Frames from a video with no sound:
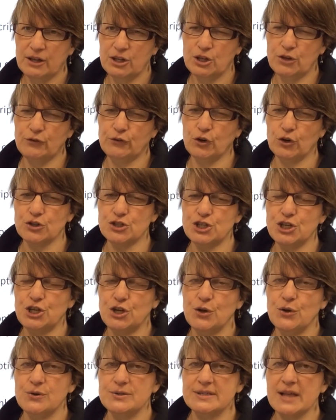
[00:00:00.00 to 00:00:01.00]
You've got to
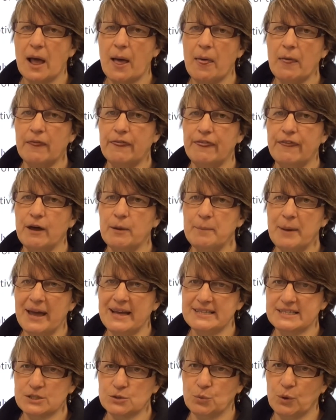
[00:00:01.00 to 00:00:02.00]
use the
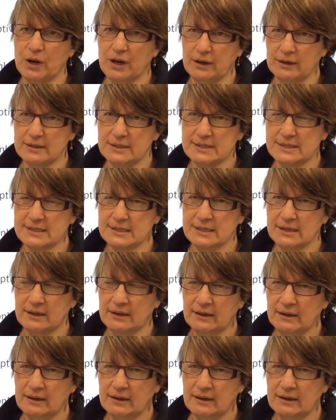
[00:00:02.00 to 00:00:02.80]
best words.